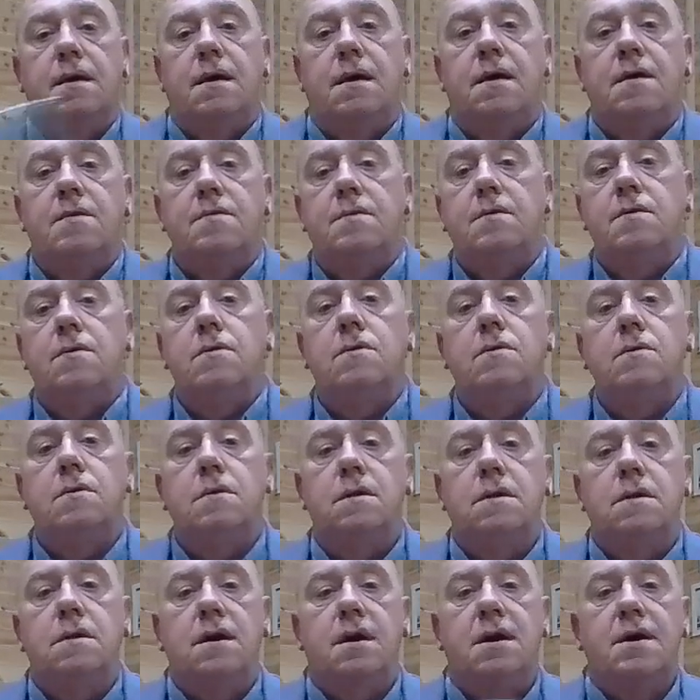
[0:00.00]
And the
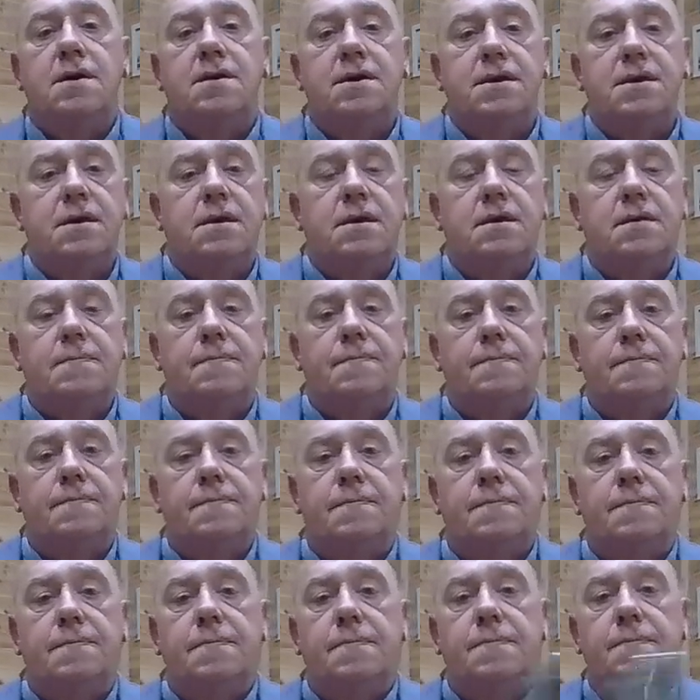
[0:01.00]
whole idea
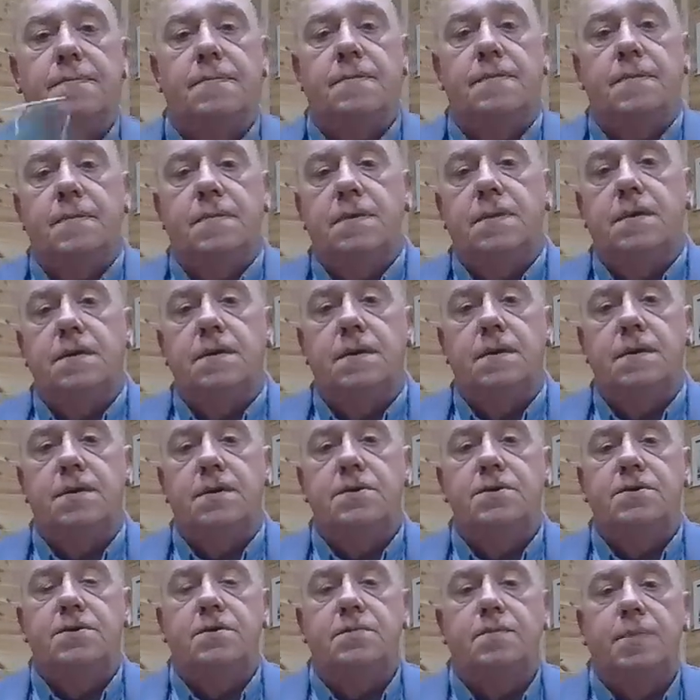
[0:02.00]

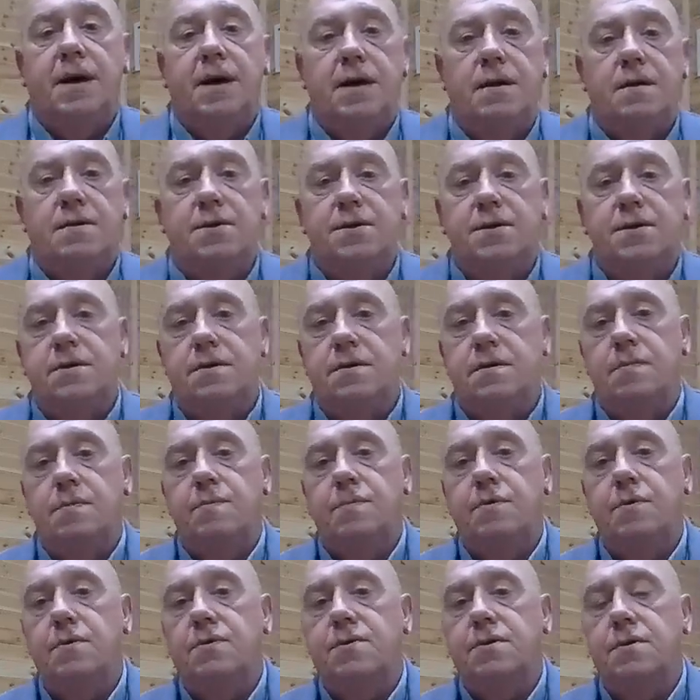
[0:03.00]
is to balance
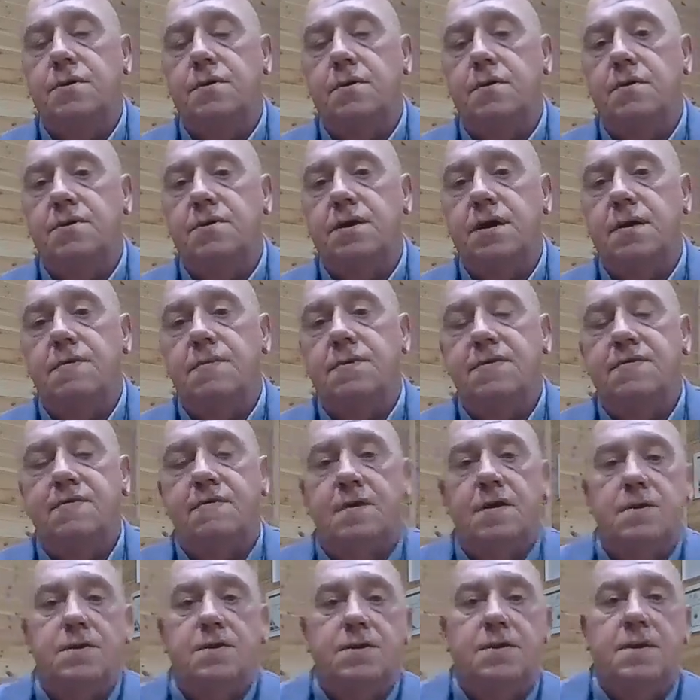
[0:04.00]
both of those
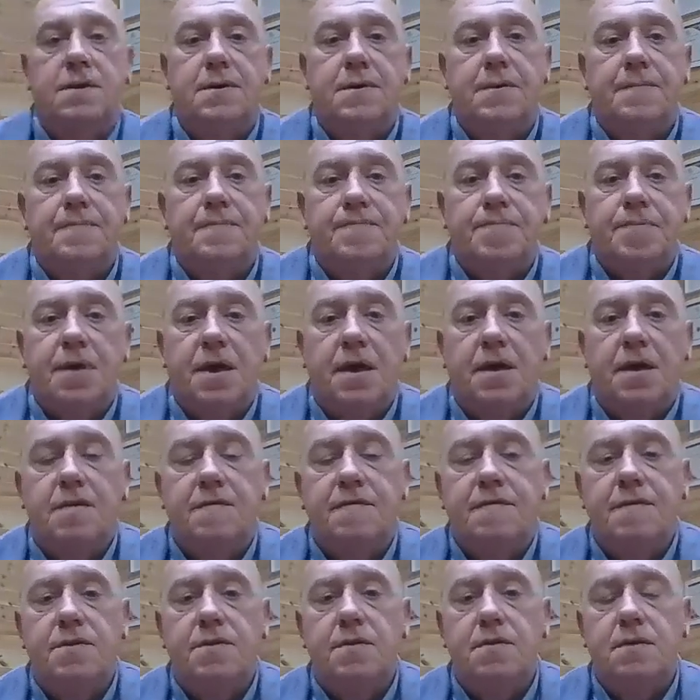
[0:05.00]
hemispheres. And
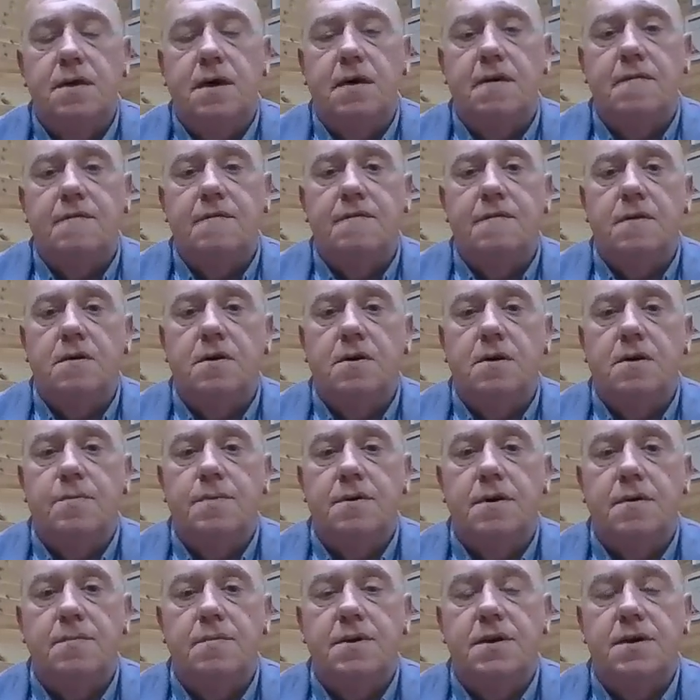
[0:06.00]
if you do that for a
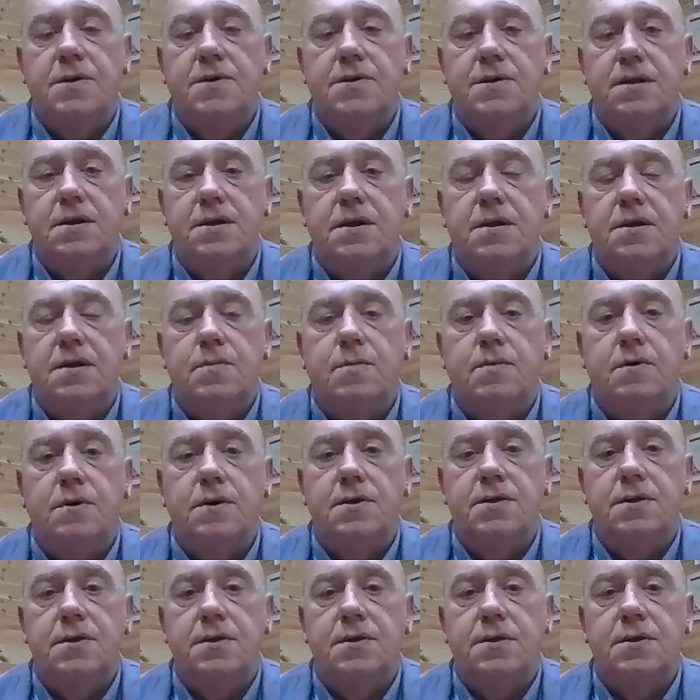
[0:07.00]
couple of minutes at any
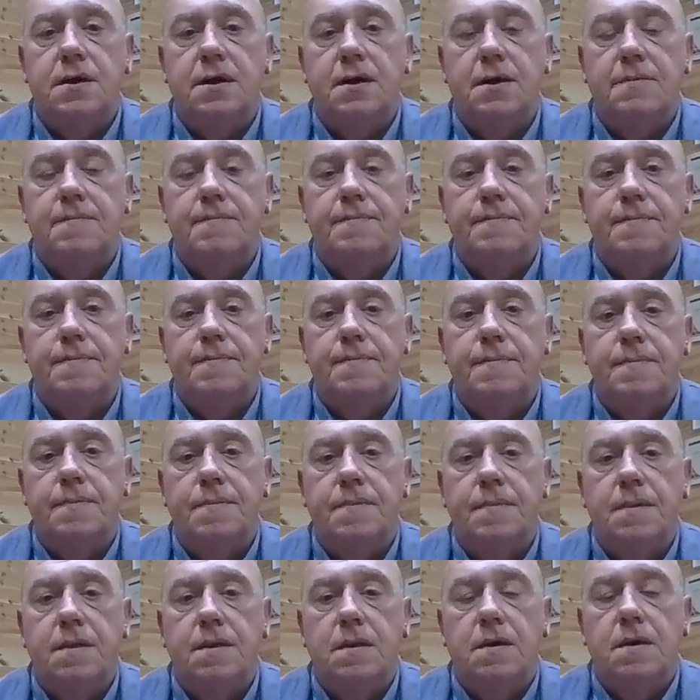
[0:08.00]
point in time,
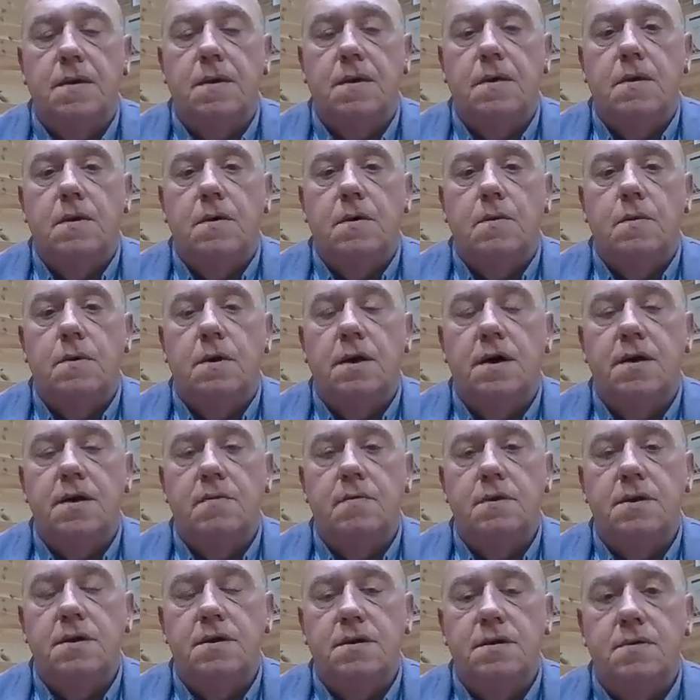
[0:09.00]
what it
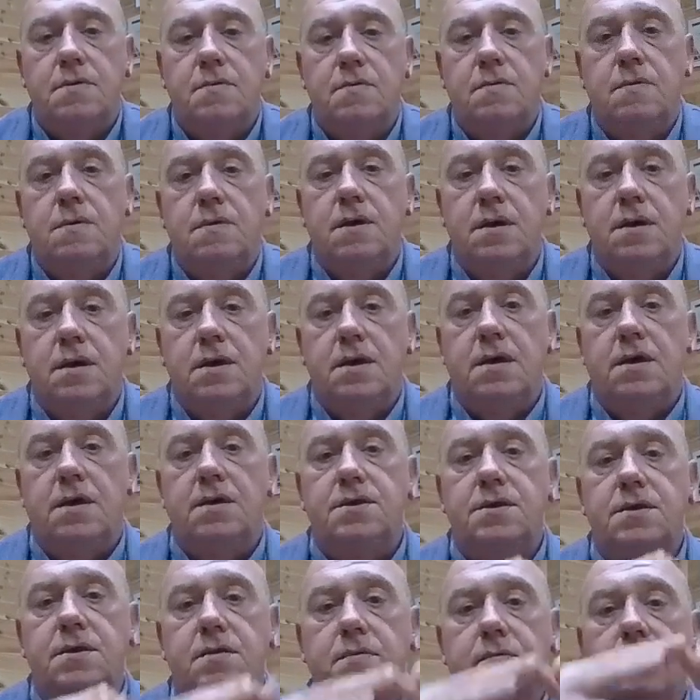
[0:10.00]
will do
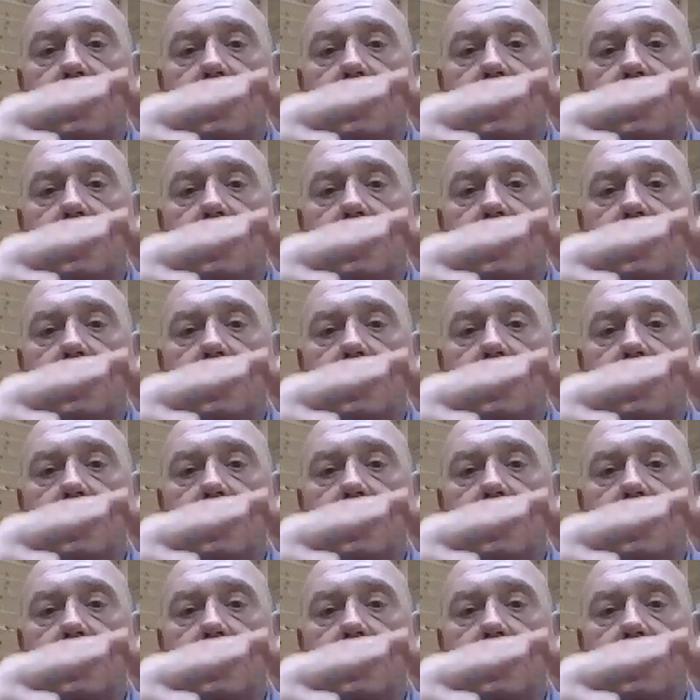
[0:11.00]
is it